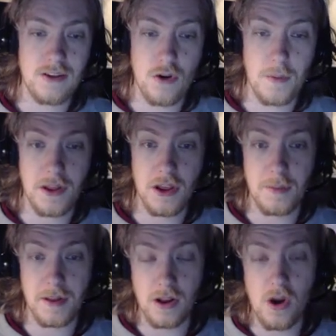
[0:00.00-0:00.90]
Normally,
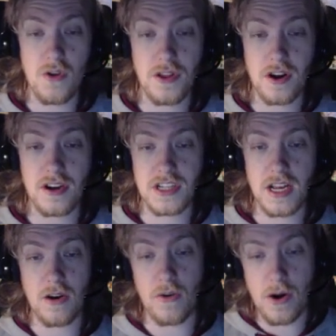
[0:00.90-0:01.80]
you'd be like, oh, they're going to
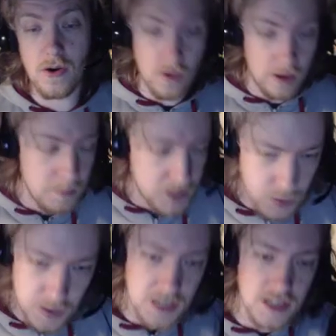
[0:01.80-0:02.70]
send out a Rhyhorn, let me
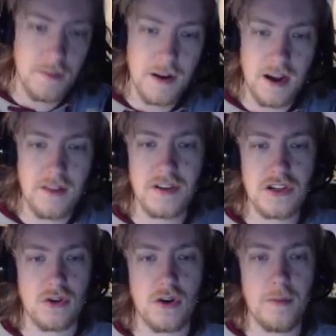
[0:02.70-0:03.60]
switch into my
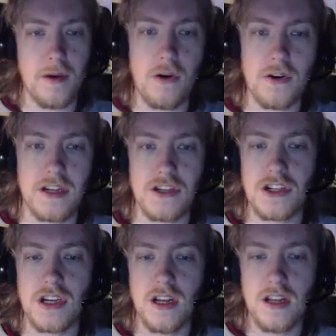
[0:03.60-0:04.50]
Ivysaur or my
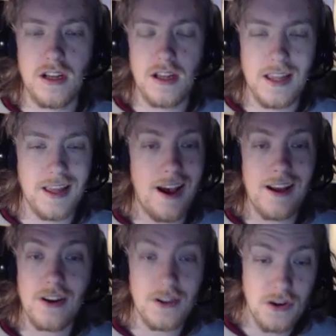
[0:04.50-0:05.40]
Oddish.
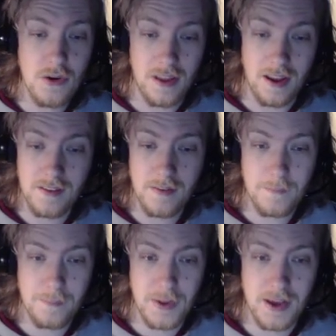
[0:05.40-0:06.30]
I can't do that,
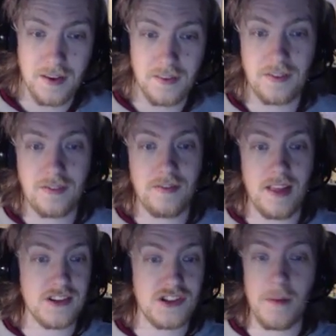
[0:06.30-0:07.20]
because
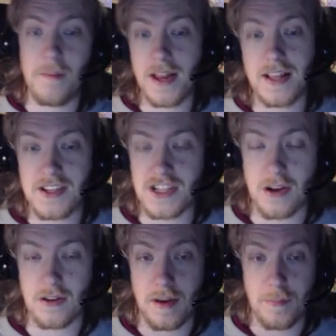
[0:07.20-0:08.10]
they just immediately
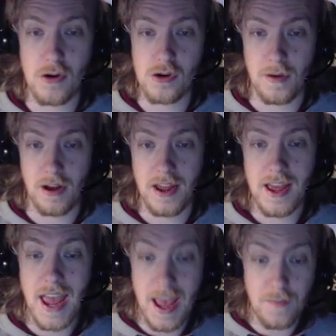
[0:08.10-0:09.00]
send out their Pokemon.
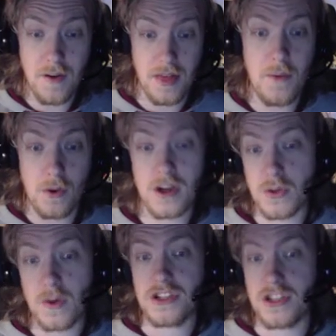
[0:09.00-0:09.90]
If I then want to
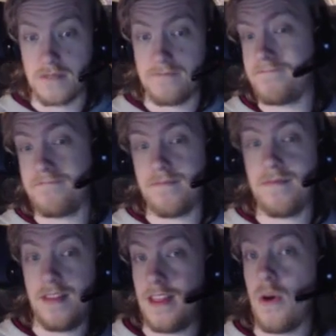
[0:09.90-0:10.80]
switch to
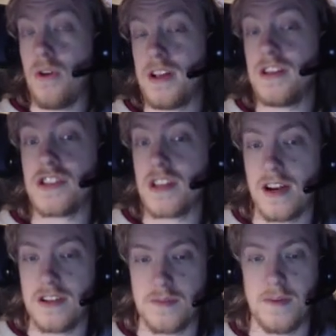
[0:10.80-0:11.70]
the Oddish
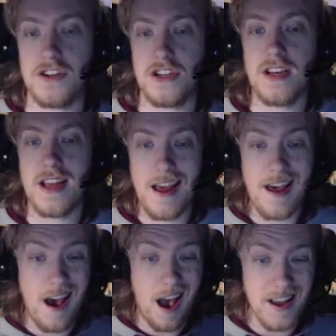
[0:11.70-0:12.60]
that I just mentioned,
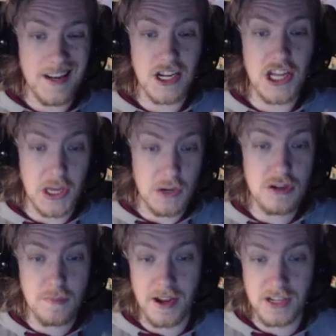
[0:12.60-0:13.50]
I need to
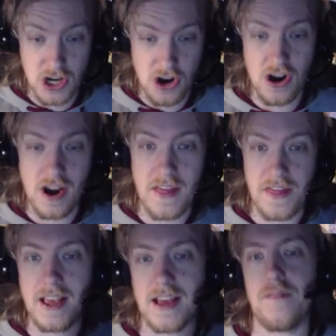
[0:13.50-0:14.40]
use my turn,
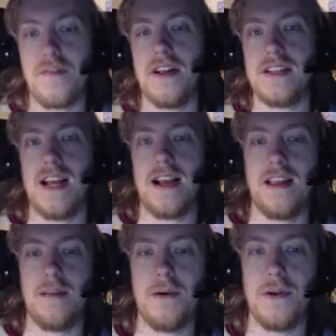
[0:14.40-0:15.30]
and they get a free attack,
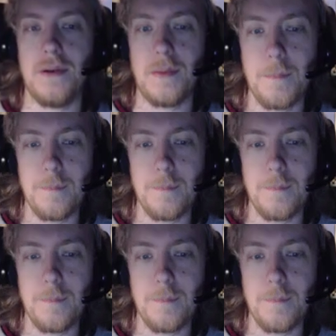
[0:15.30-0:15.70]
the opponent.